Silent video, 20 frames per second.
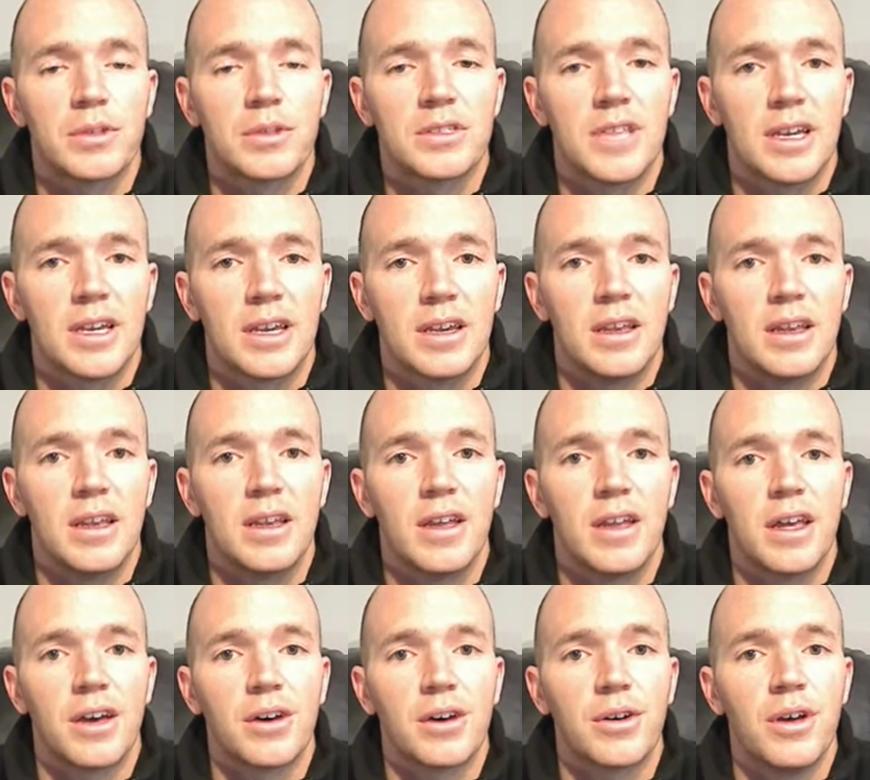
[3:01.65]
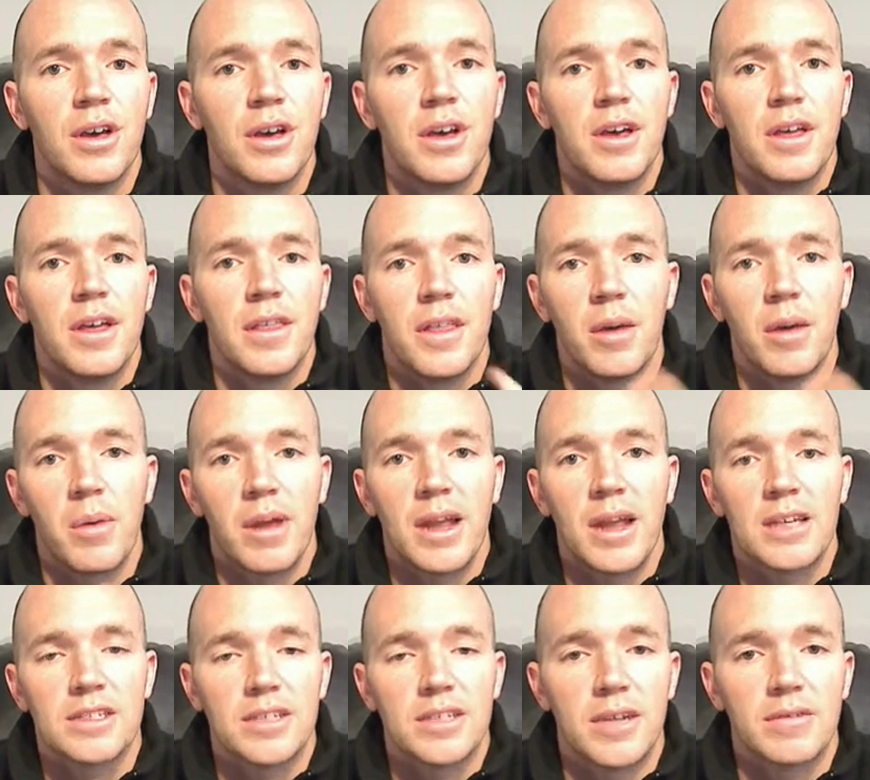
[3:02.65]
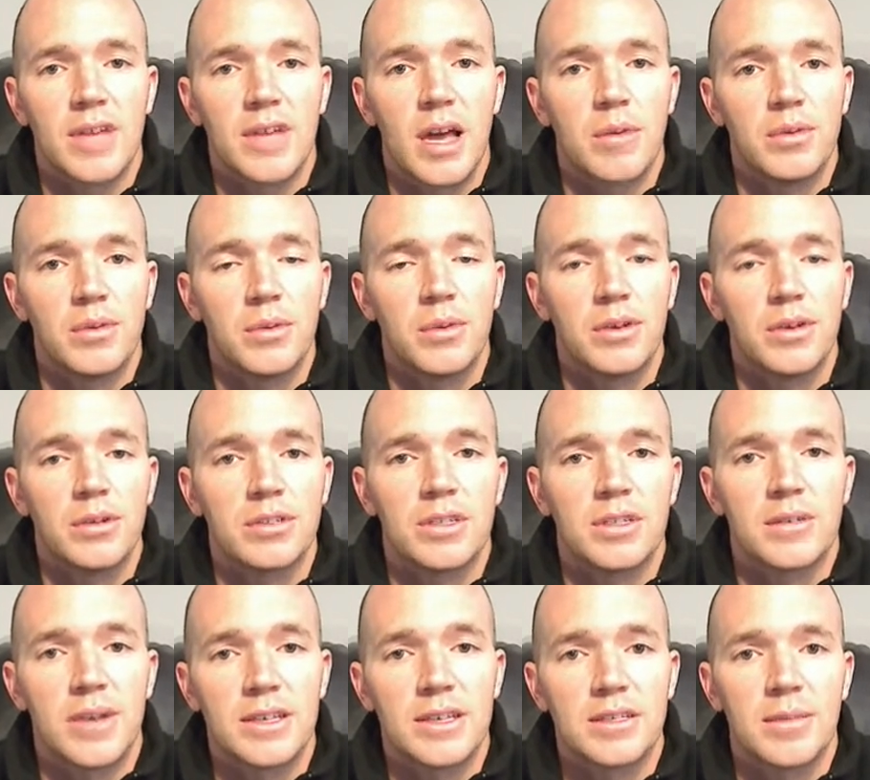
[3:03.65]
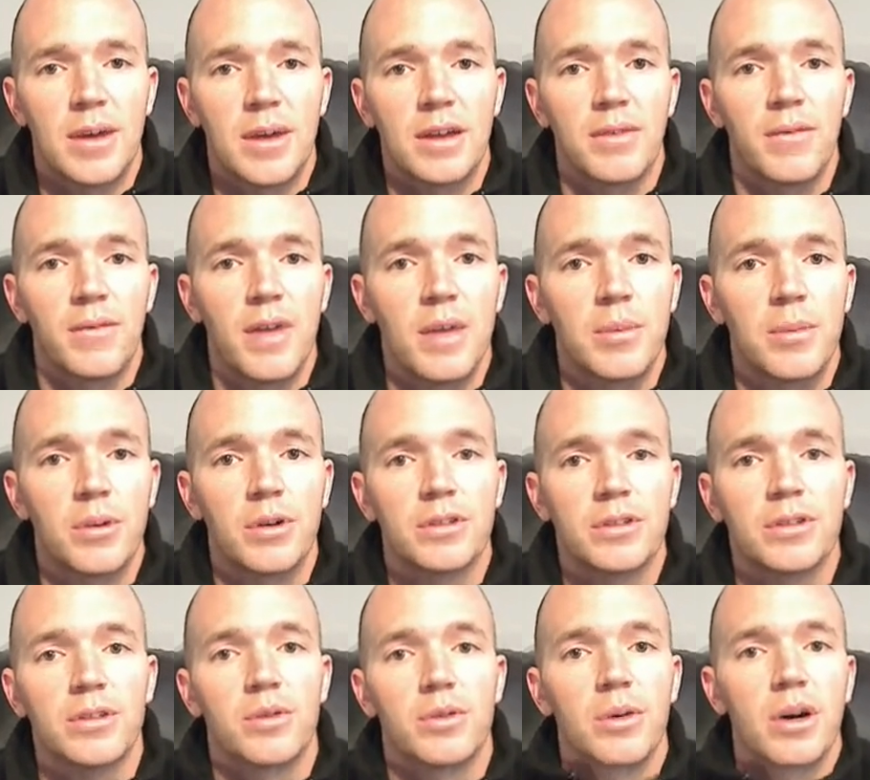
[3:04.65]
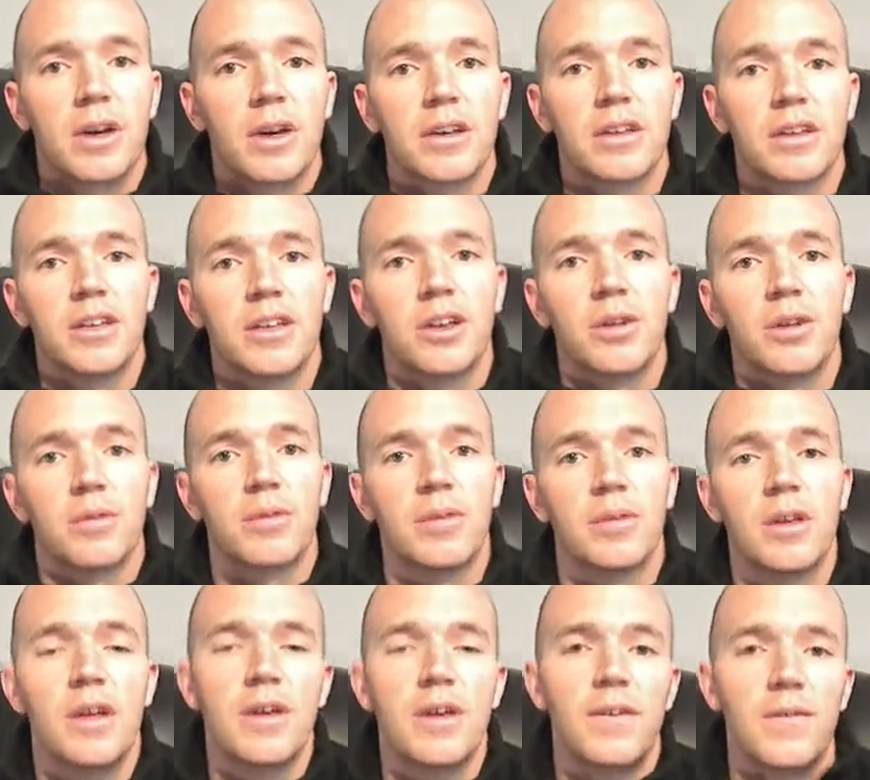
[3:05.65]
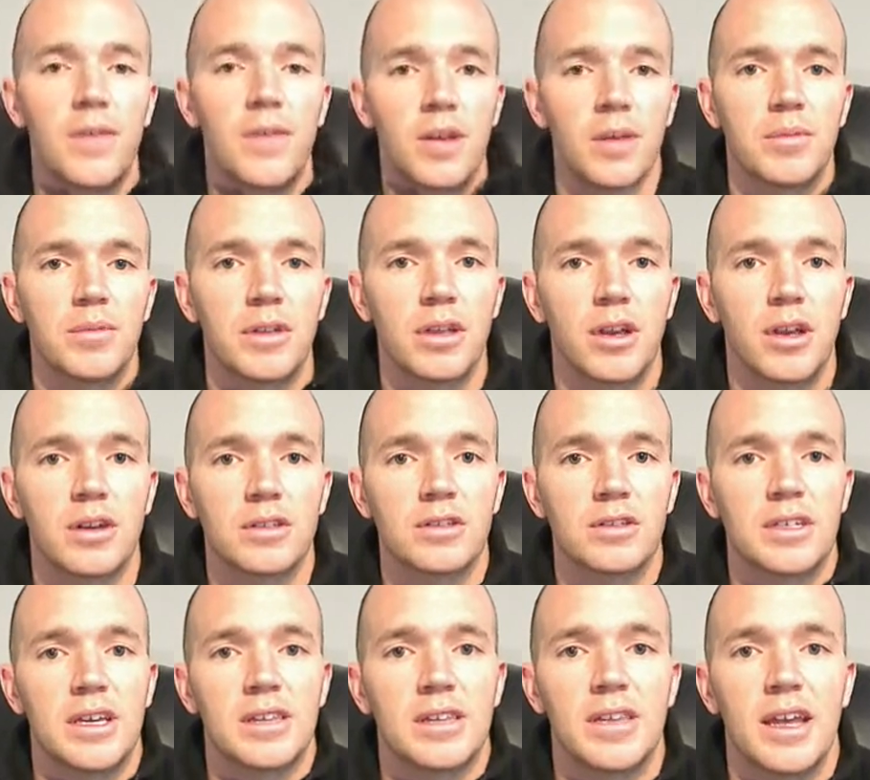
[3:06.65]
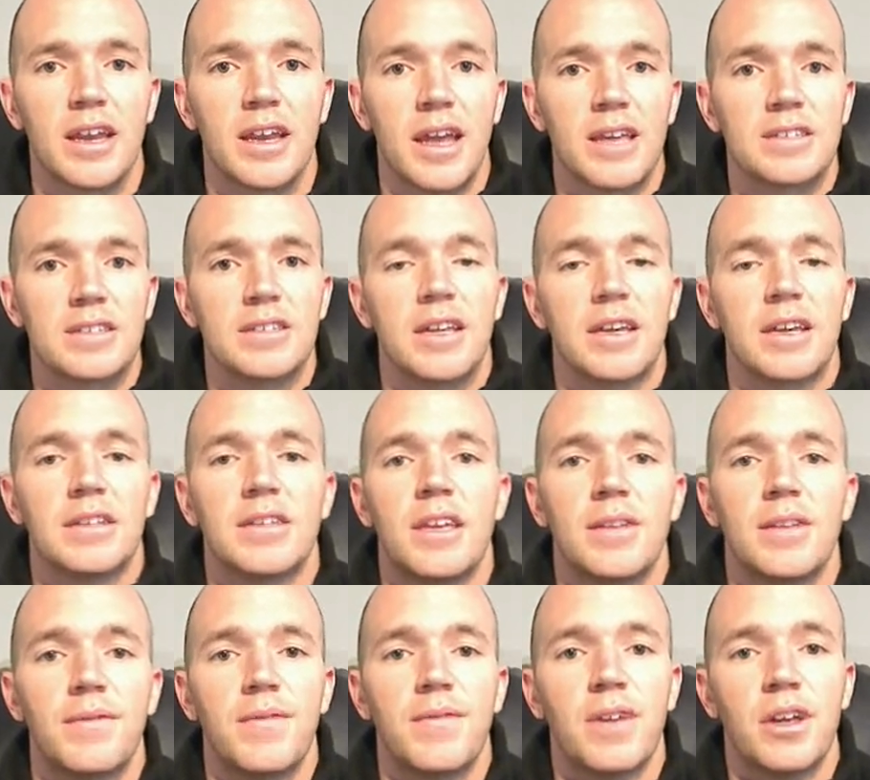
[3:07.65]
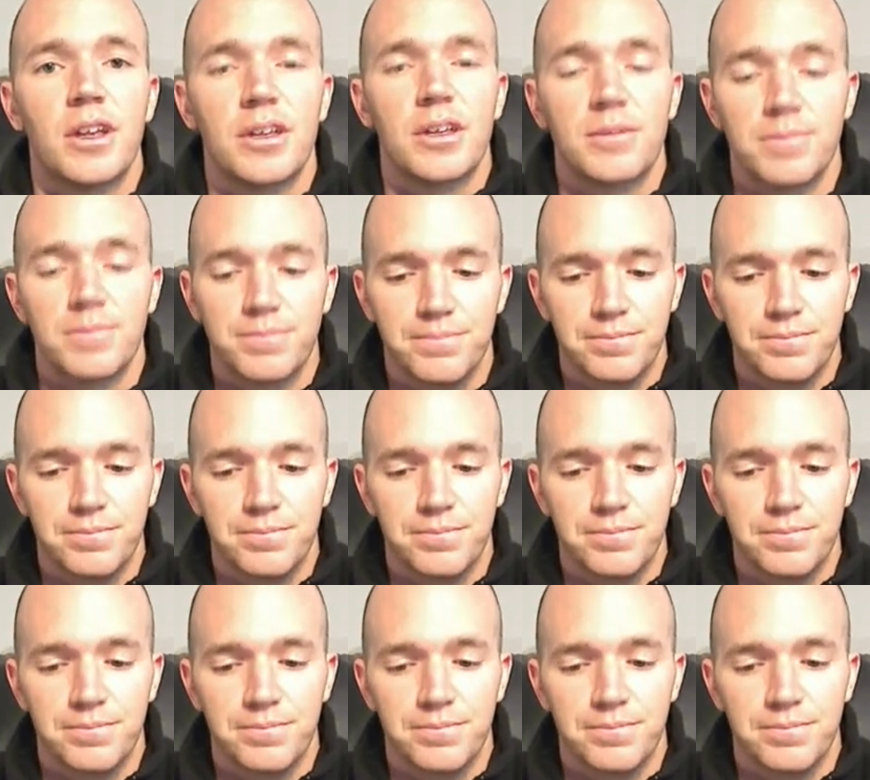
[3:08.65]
second inhale. That way it has enough time to produce a nice amount of vapor to, fill up the lungs and get that nice nicotine feeling.